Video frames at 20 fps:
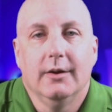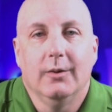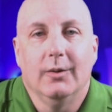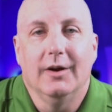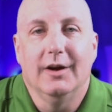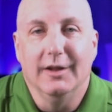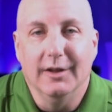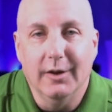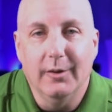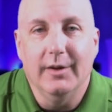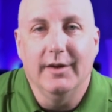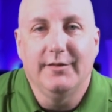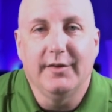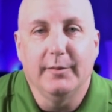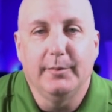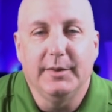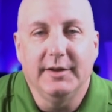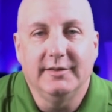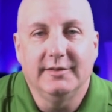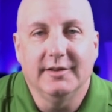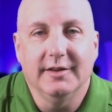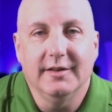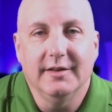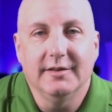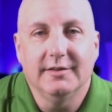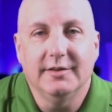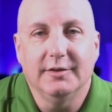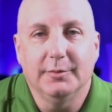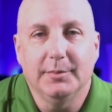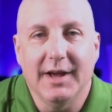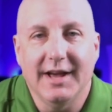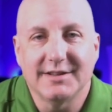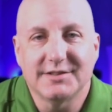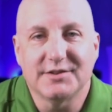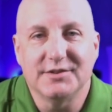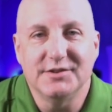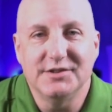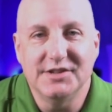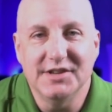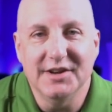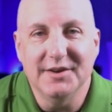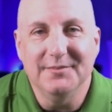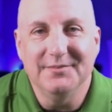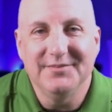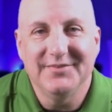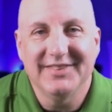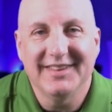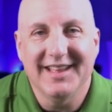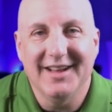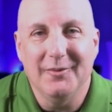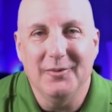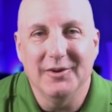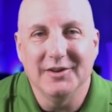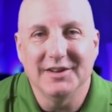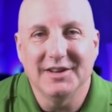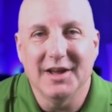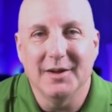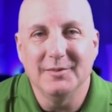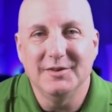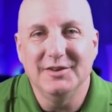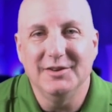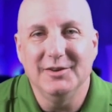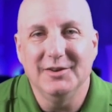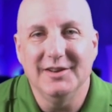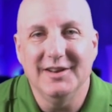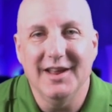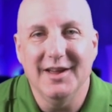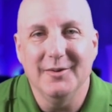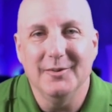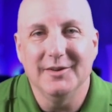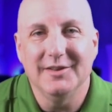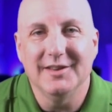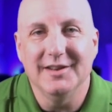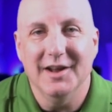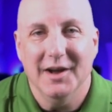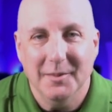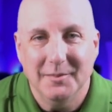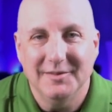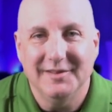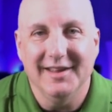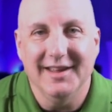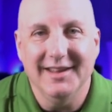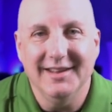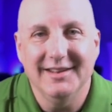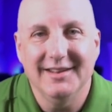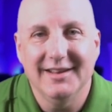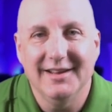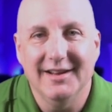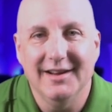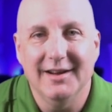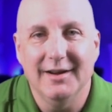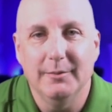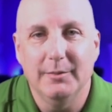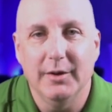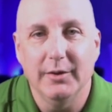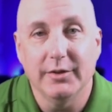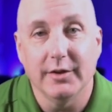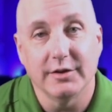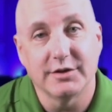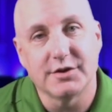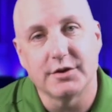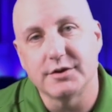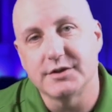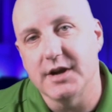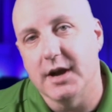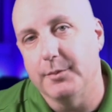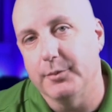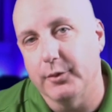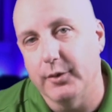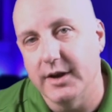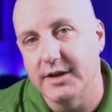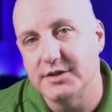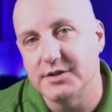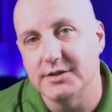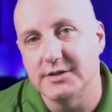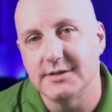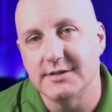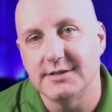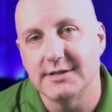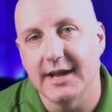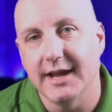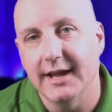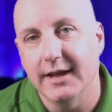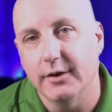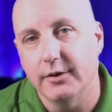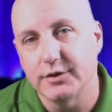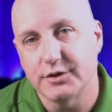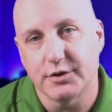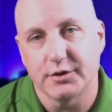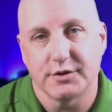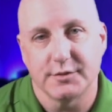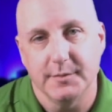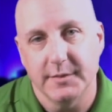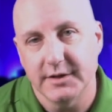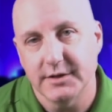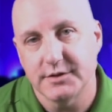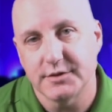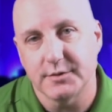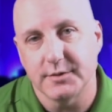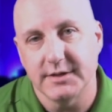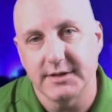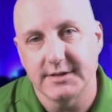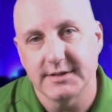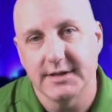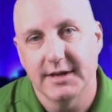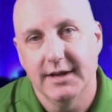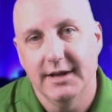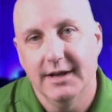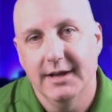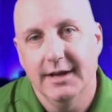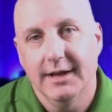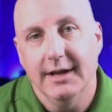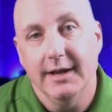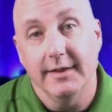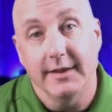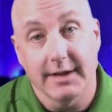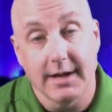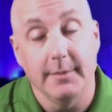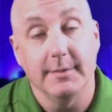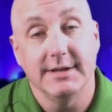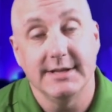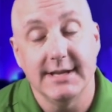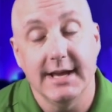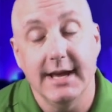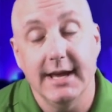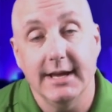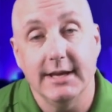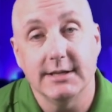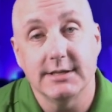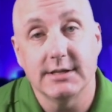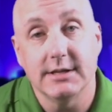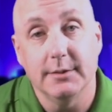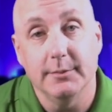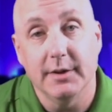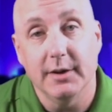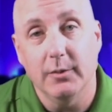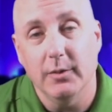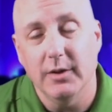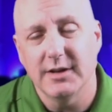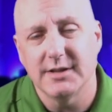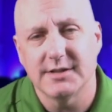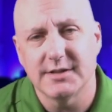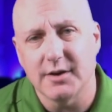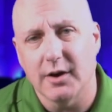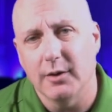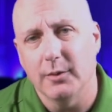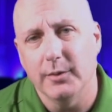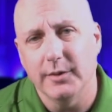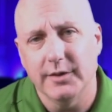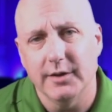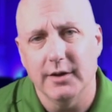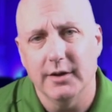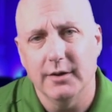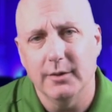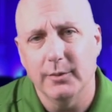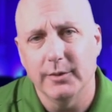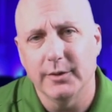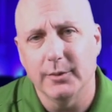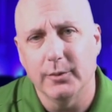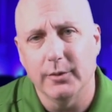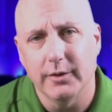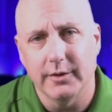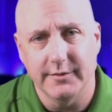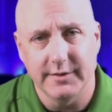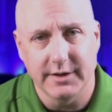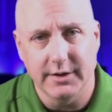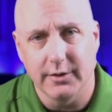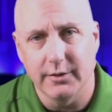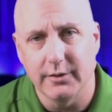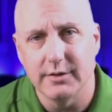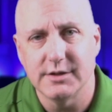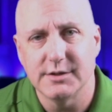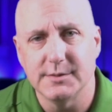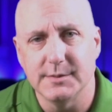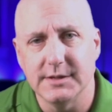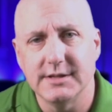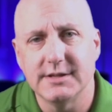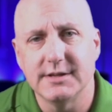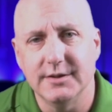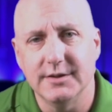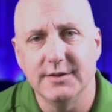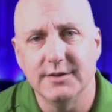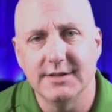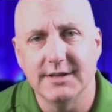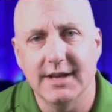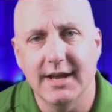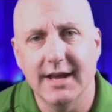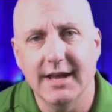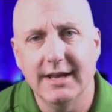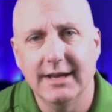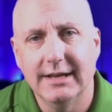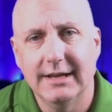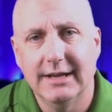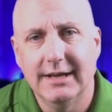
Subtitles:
Well, hello, FFPC. This is Pastor Jim. I wanted to come to you today with an update, both on church operations and on church ministries in the coming days. But I want to start with a word of encouragement to you today.